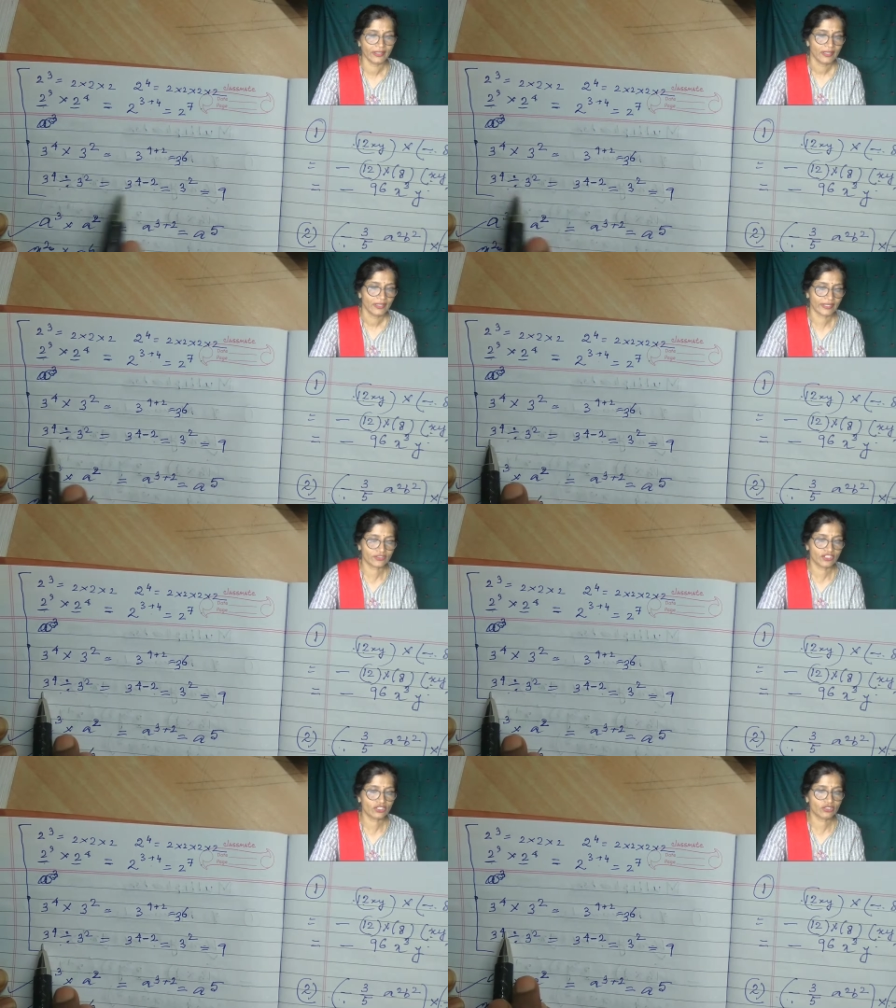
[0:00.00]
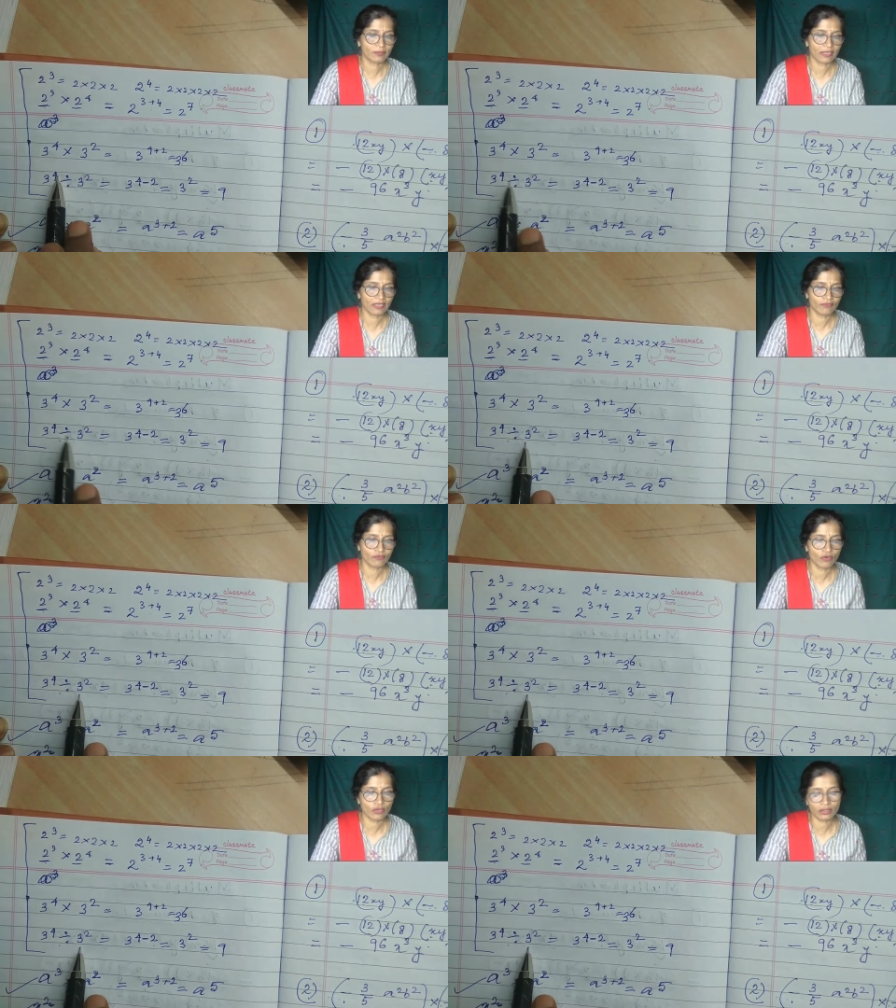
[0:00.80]
Like 3 to the power
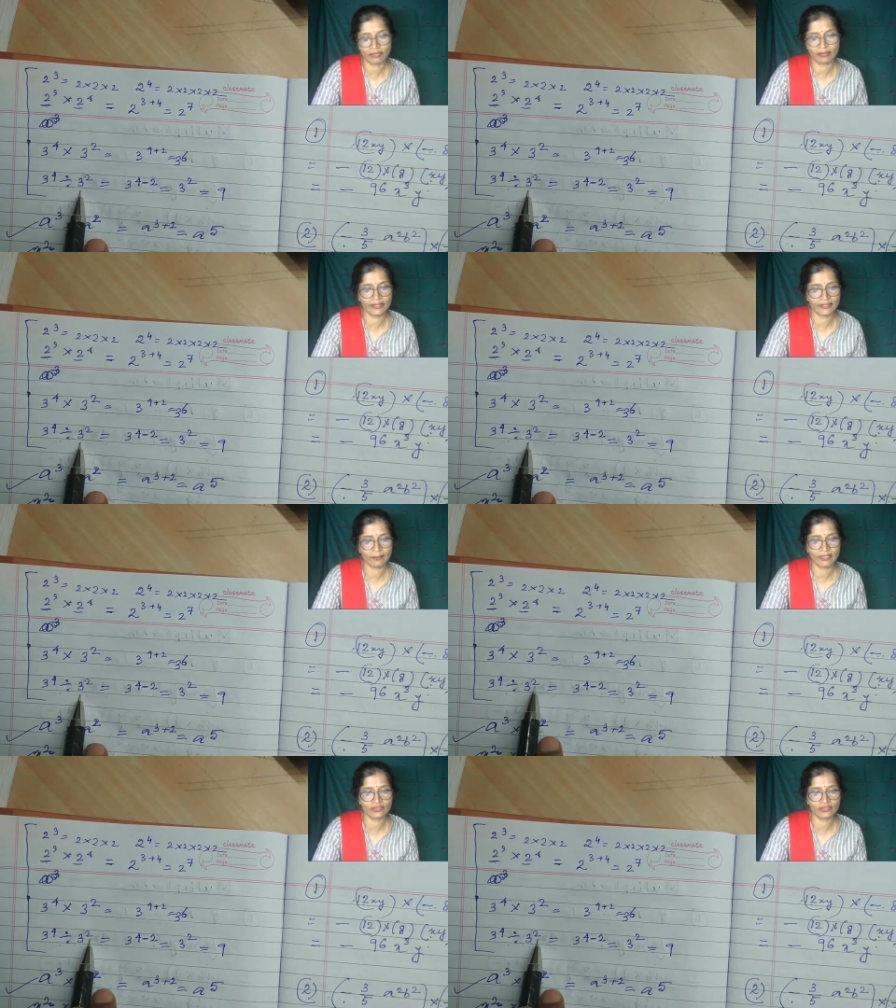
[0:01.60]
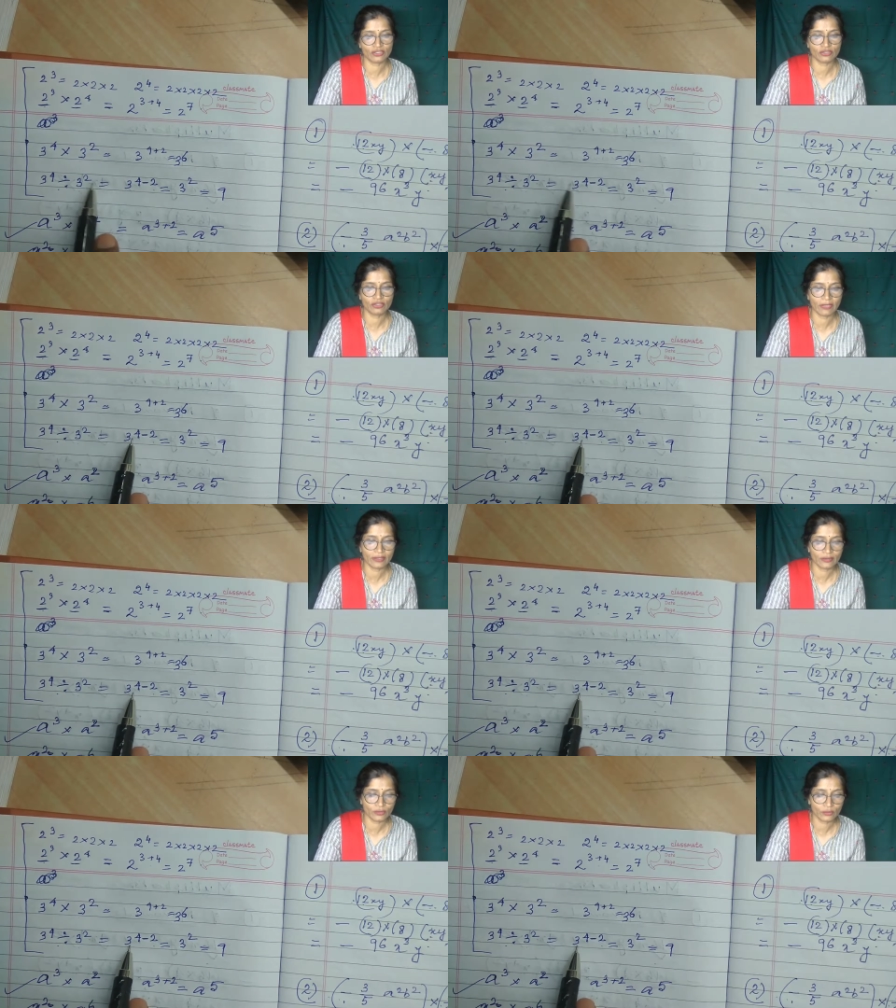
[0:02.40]
4 divided by 3 to the power
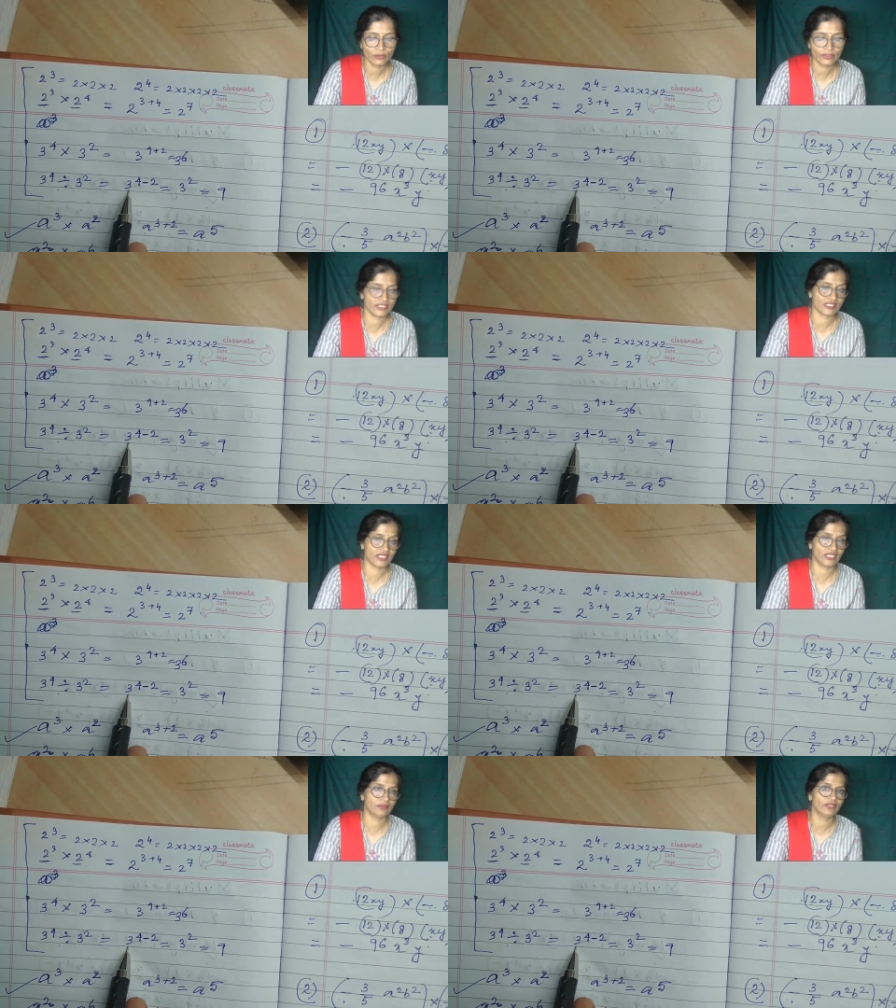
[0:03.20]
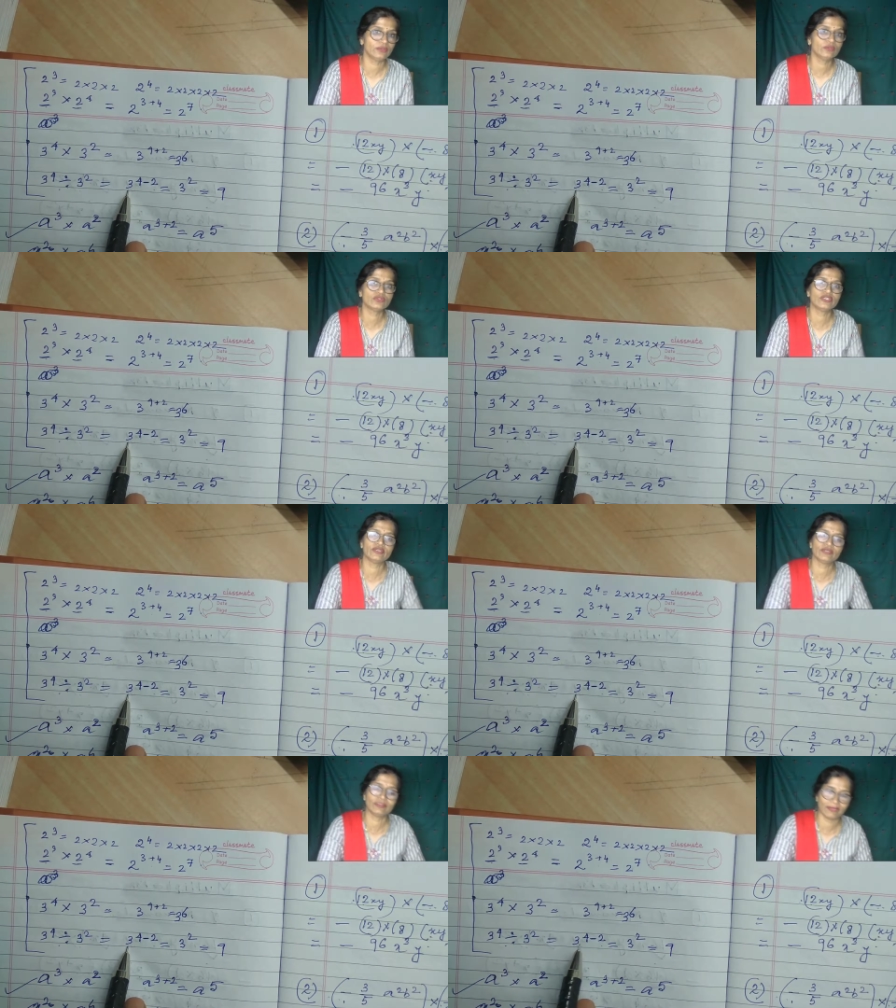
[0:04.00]
2 is equal to 3 to
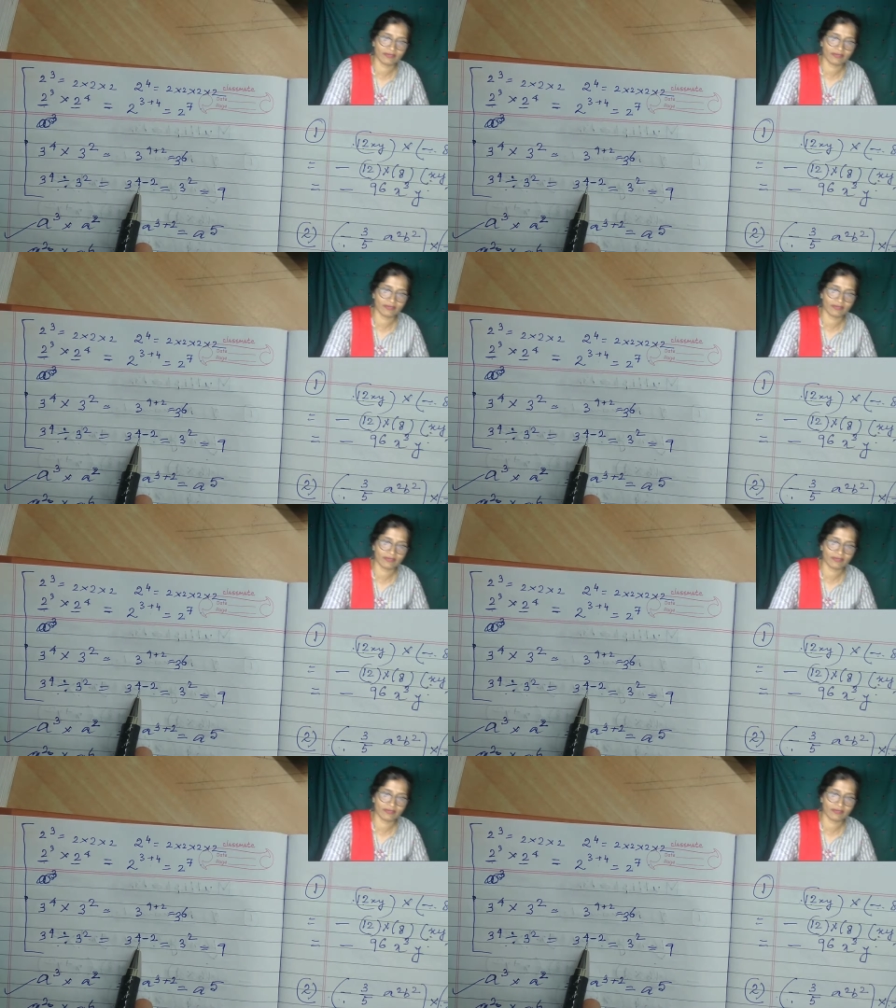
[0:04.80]
the power